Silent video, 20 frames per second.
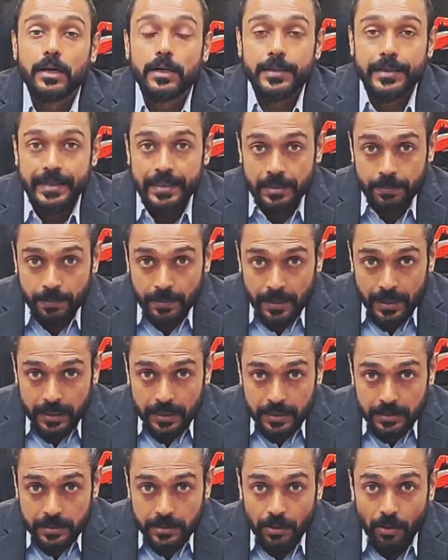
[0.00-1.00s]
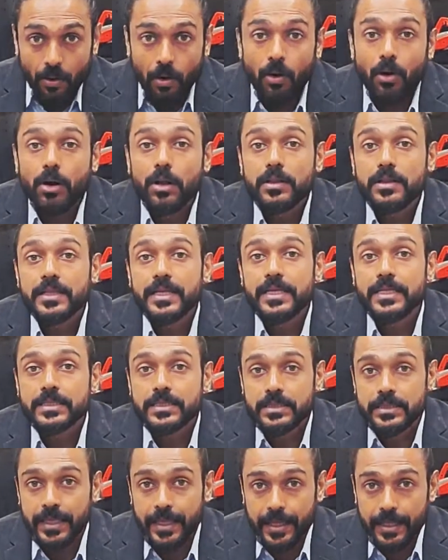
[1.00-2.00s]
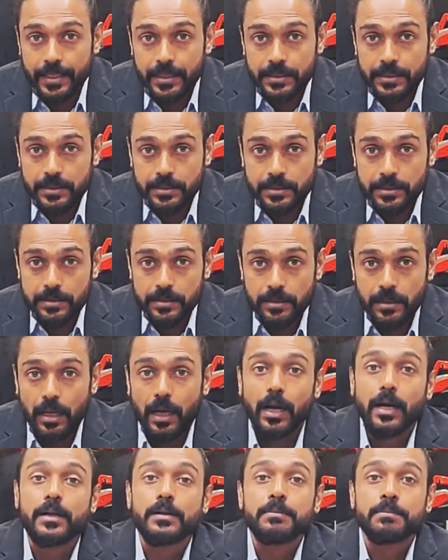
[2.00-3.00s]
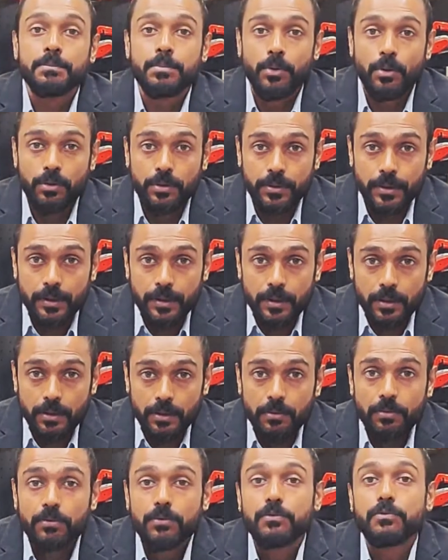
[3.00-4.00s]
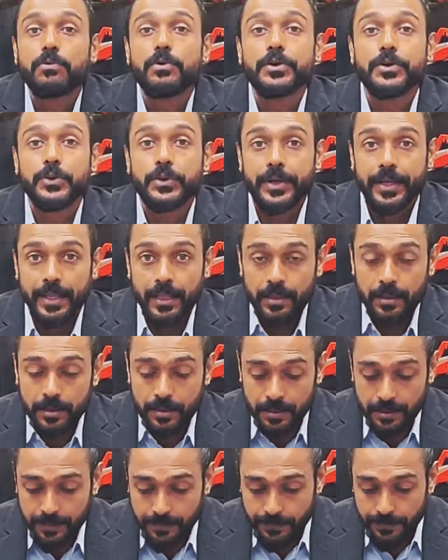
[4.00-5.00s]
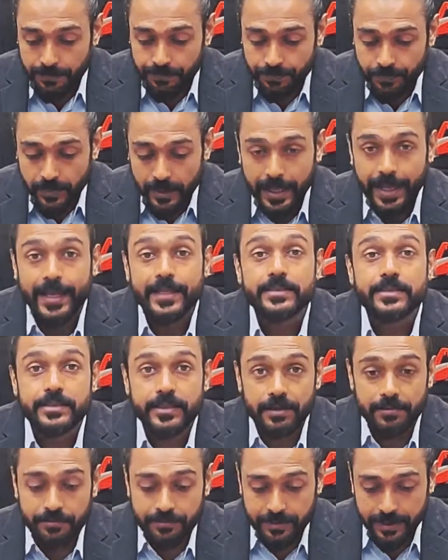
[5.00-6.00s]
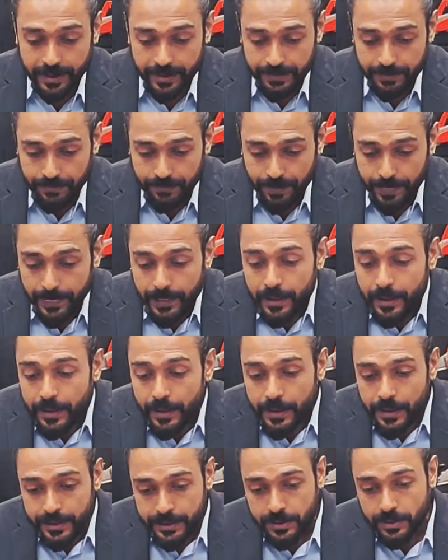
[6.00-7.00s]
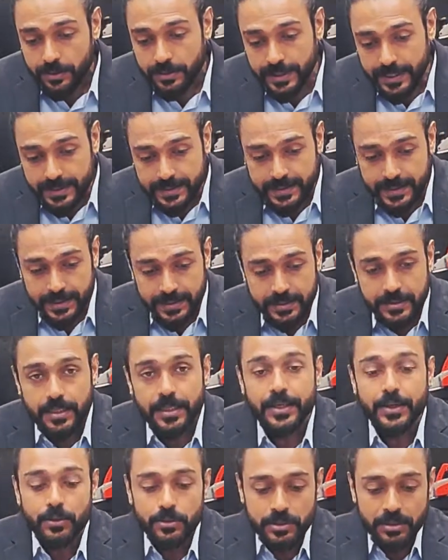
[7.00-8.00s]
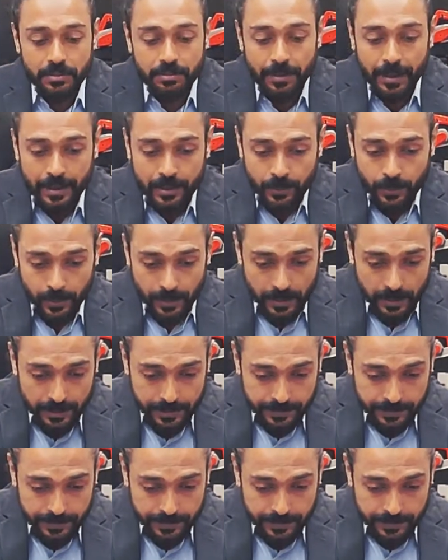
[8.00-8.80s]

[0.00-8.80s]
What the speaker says: earplugs. All these things are important for your health and safety. So this is the user manual.